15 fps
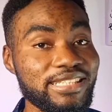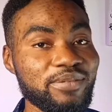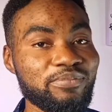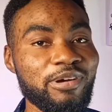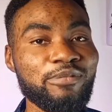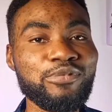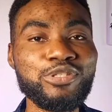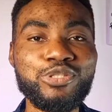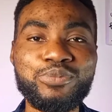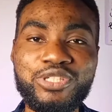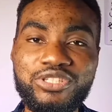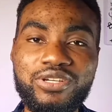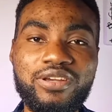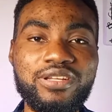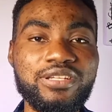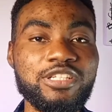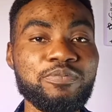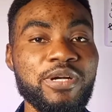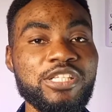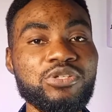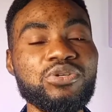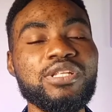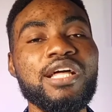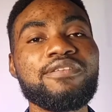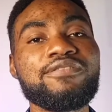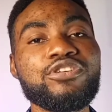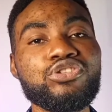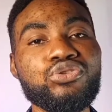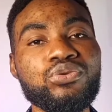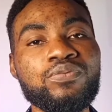tip I'm going to be sharing in this particular
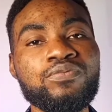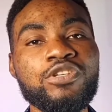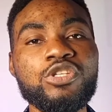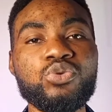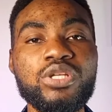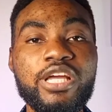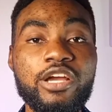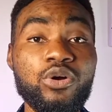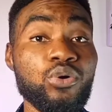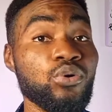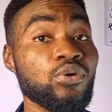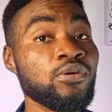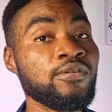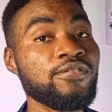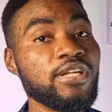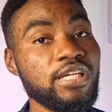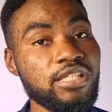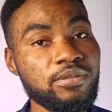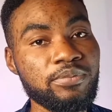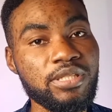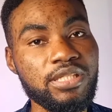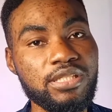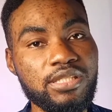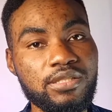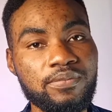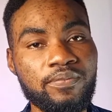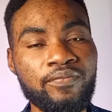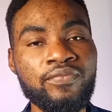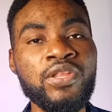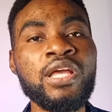video is what I call flexibility.
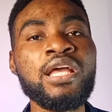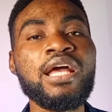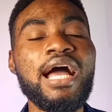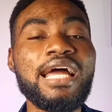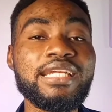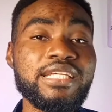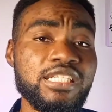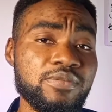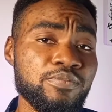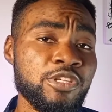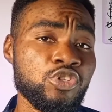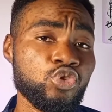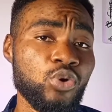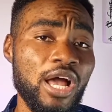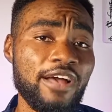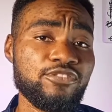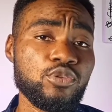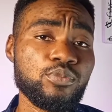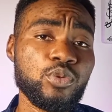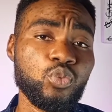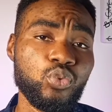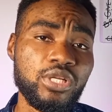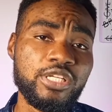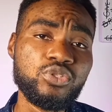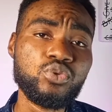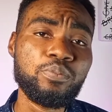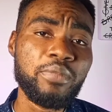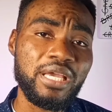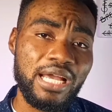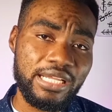And this means you have to be willing to
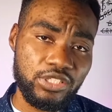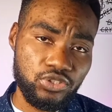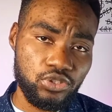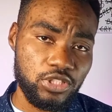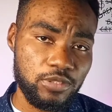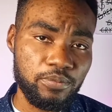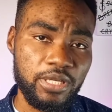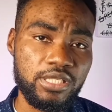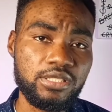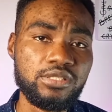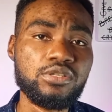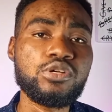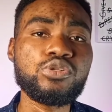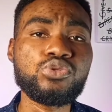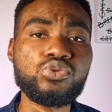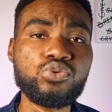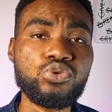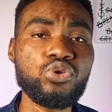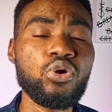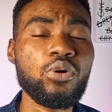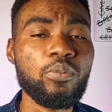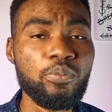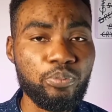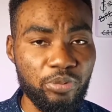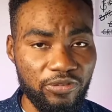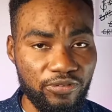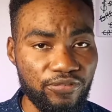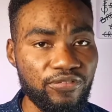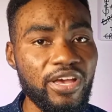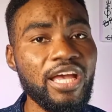make adjustments to your
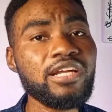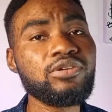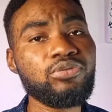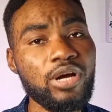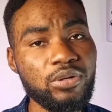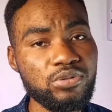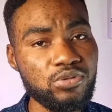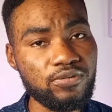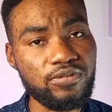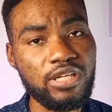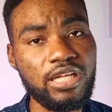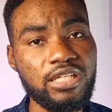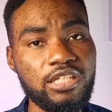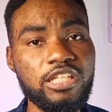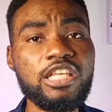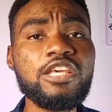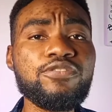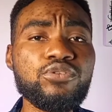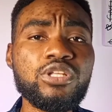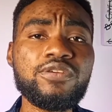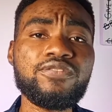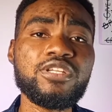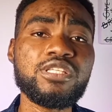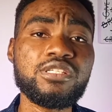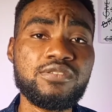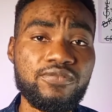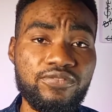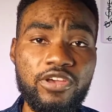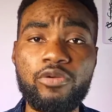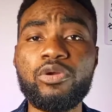preferred route of learning, even if it is
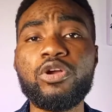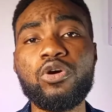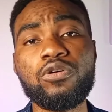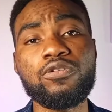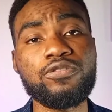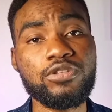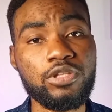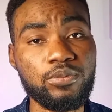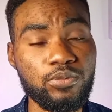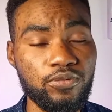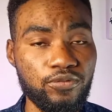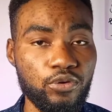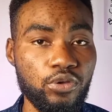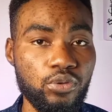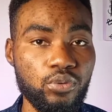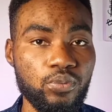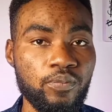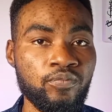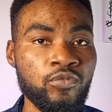very comfortable for you.